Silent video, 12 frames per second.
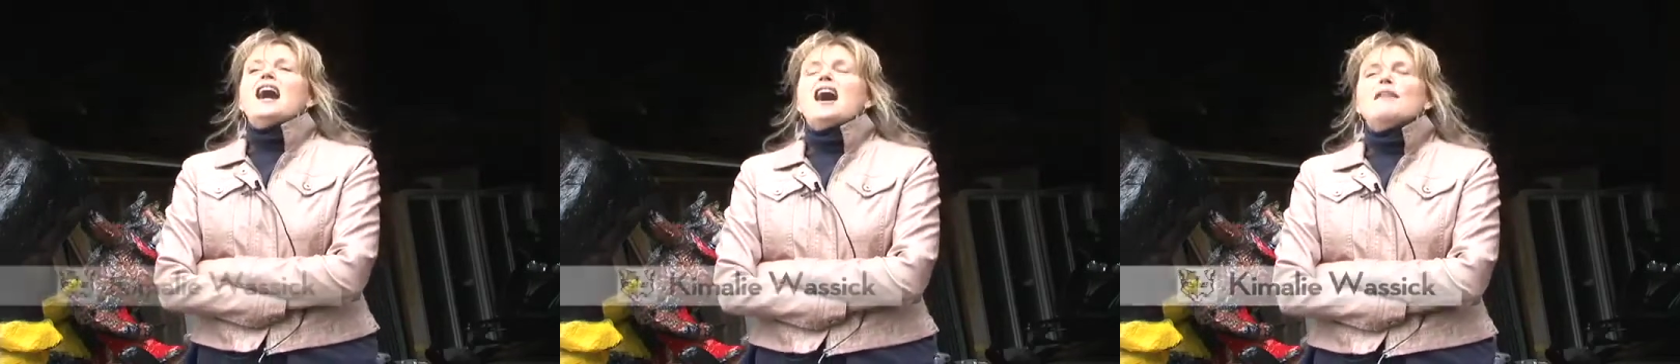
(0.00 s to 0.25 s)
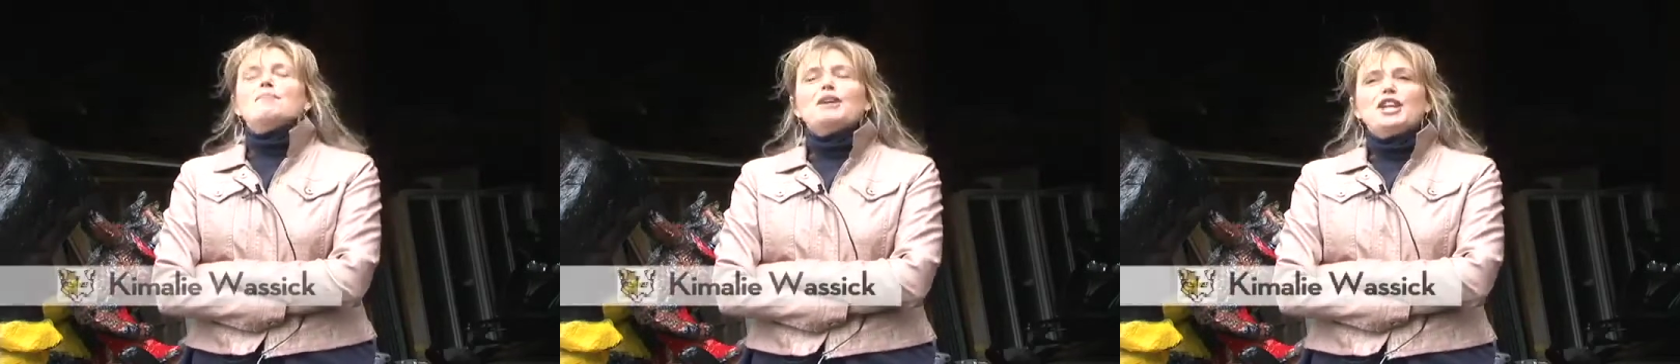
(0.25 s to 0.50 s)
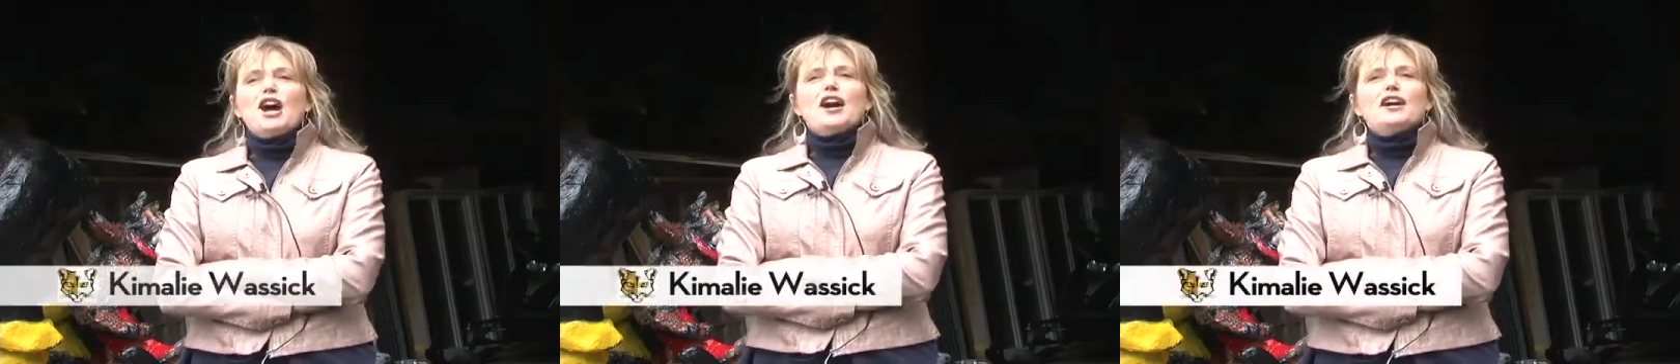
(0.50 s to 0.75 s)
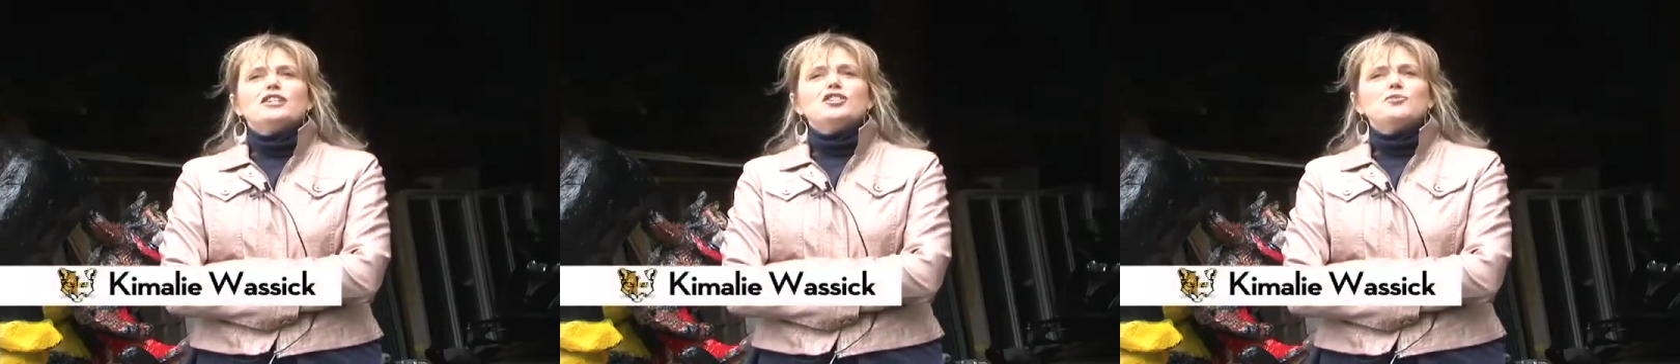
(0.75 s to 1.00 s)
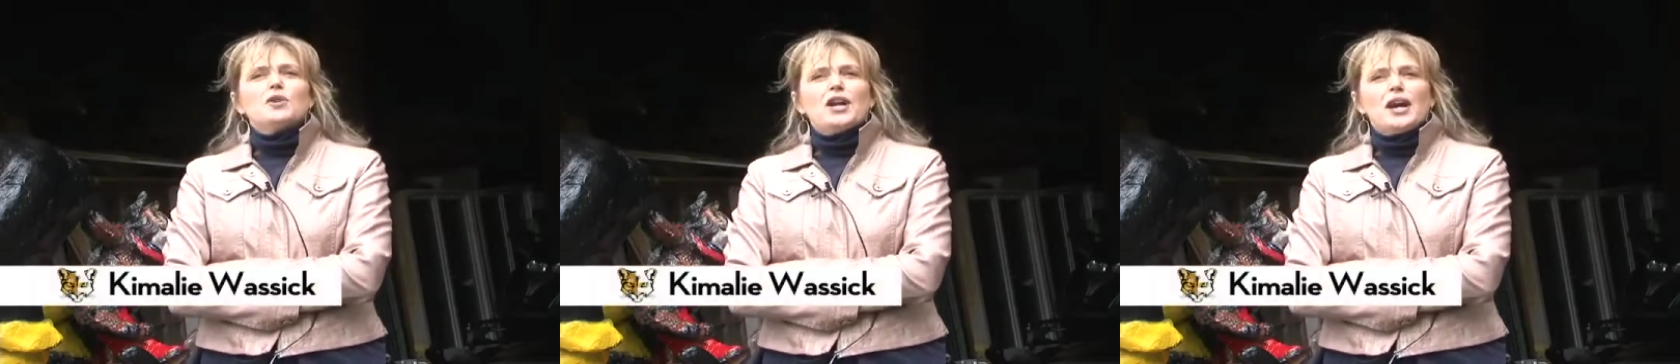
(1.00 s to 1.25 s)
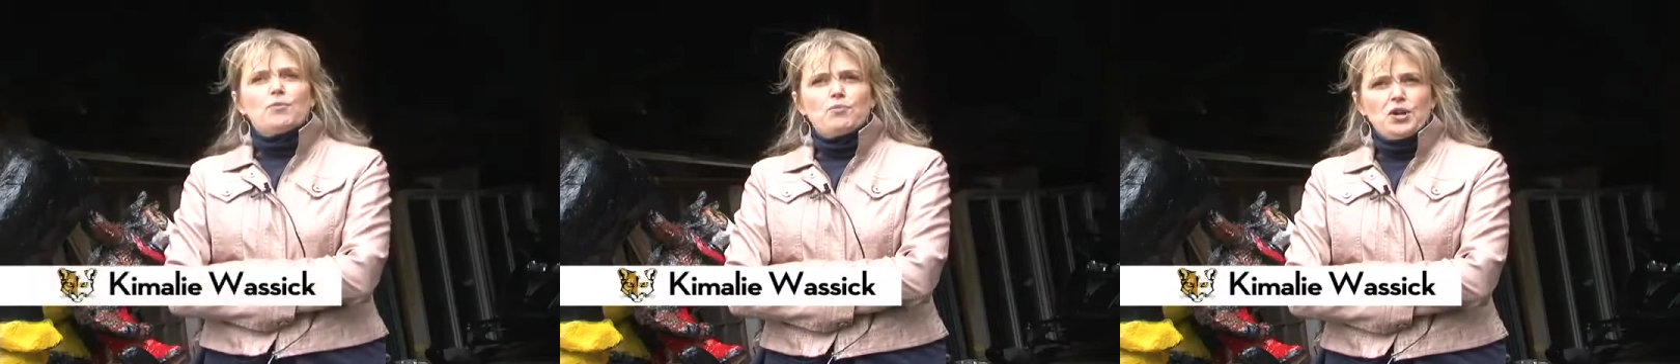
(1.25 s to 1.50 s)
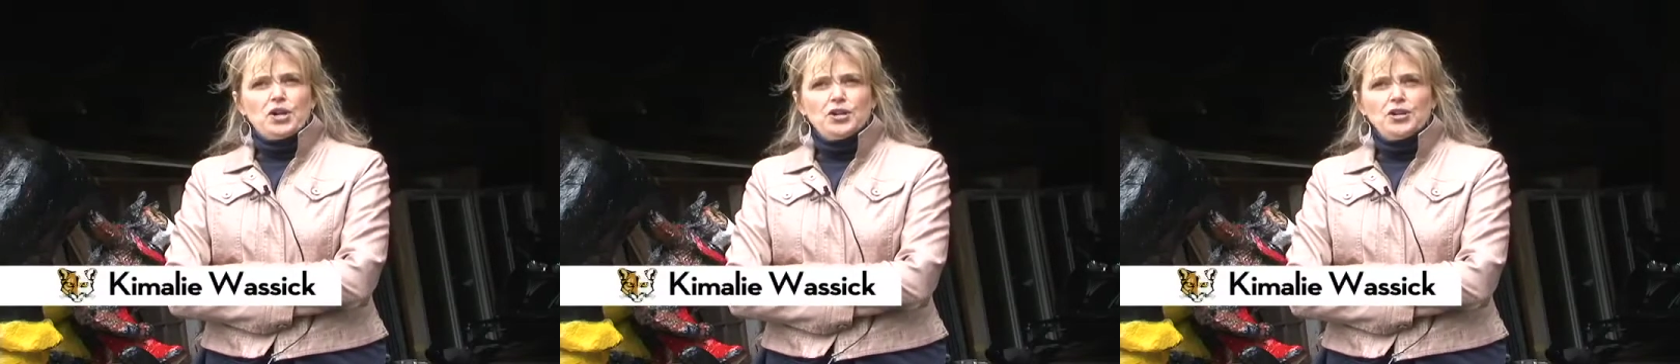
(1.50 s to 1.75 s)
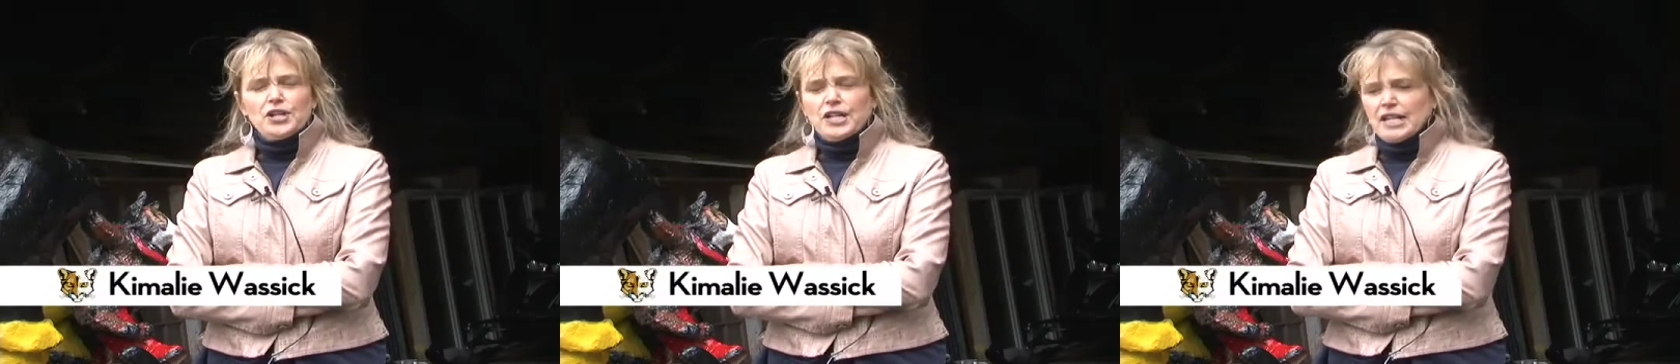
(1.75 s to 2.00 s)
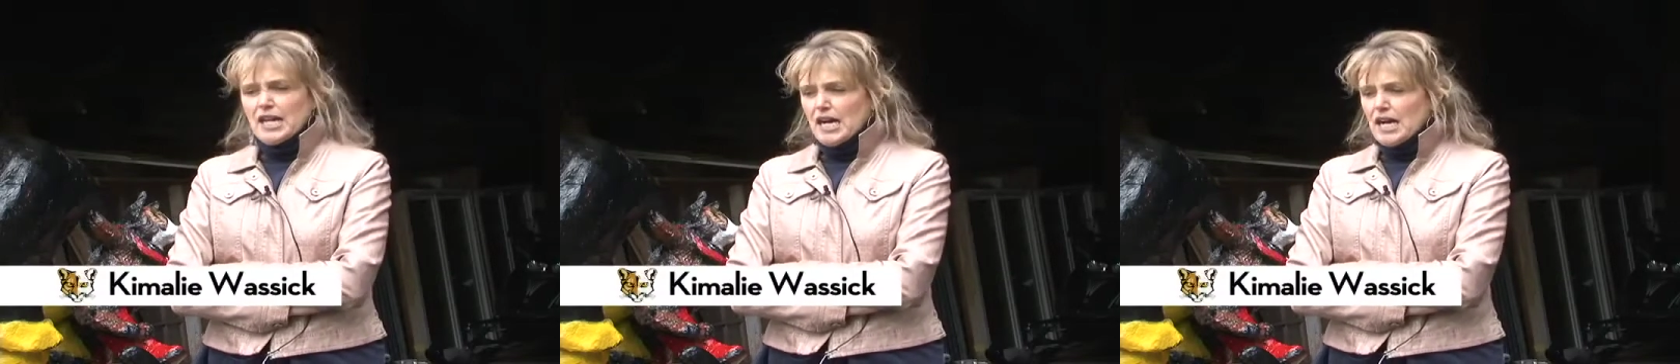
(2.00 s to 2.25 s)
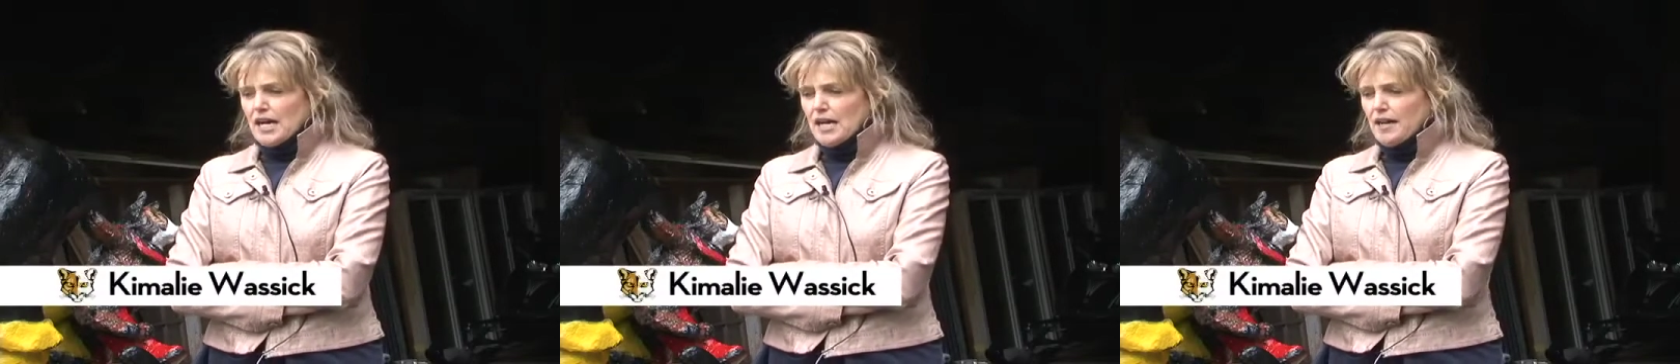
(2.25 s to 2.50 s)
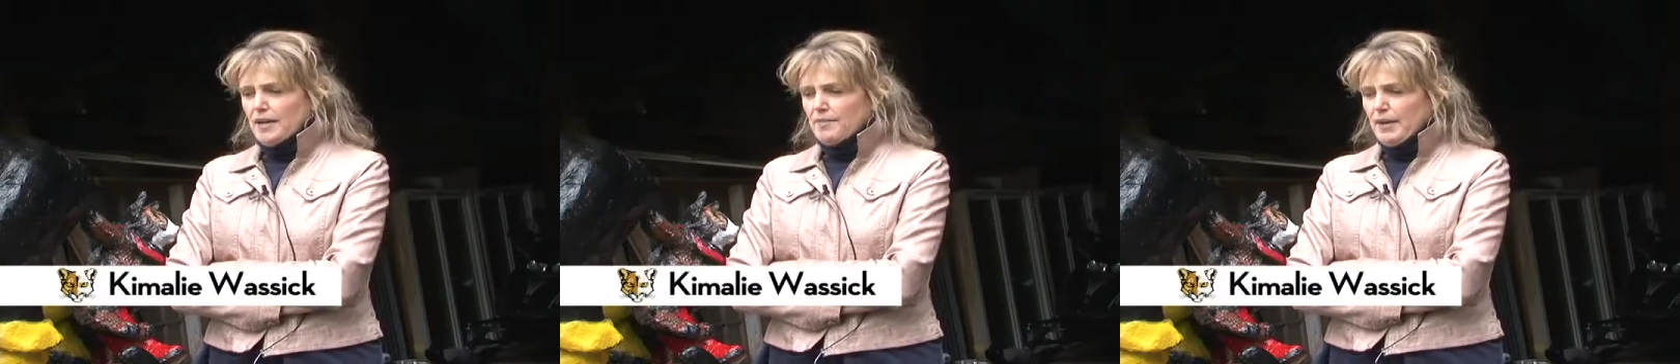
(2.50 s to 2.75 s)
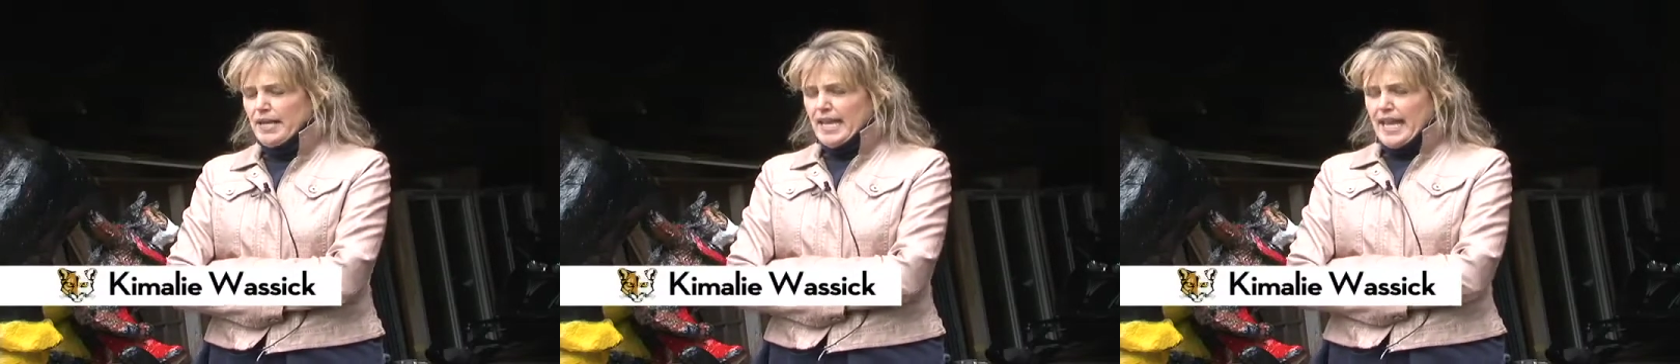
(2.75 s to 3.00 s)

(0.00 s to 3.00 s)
Panache where I work, and